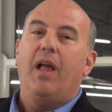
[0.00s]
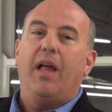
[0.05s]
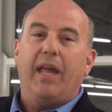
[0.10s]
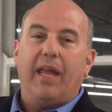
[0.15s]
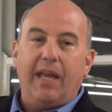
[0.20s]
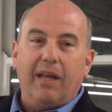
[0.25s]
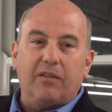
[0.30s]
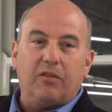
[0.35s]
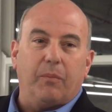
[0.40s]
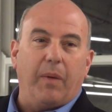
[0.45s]

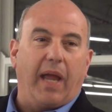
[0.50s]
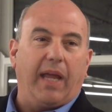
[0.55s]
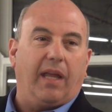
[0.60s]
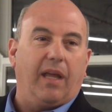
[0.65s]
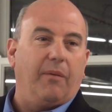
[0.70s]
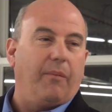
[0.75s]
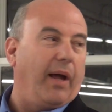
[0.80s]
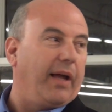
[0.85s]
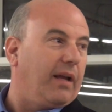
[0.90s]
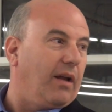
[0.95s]
He is
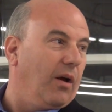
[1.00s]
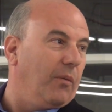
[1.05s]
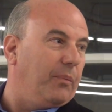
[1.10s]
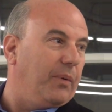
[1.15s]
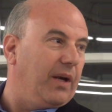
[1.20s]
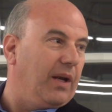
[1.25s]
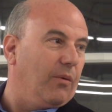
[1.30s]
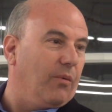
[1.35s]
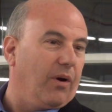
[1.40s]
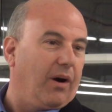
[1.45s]
making my
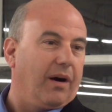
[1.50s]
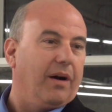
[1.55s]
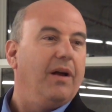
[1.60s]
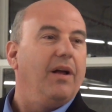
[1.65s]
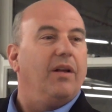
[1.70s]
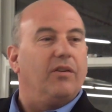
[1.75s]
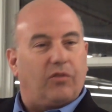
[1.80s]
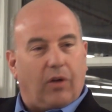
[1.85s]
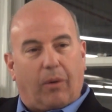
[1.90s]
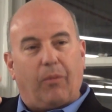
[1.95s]
company work.
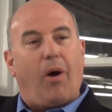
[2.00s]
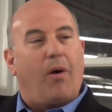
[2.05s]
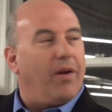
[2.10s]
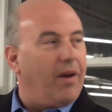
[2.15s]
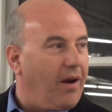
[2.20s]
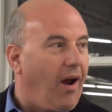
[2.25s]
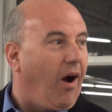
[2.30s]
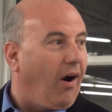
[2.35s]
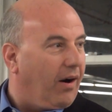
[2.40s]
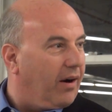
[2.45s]
So I wrote
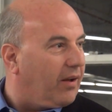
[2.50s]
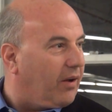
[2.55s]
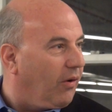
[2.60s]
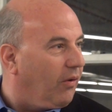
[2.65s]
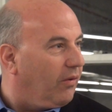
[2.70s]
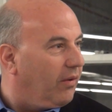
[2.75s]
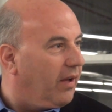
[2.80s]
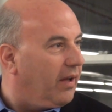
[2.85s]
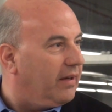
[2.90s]
an article,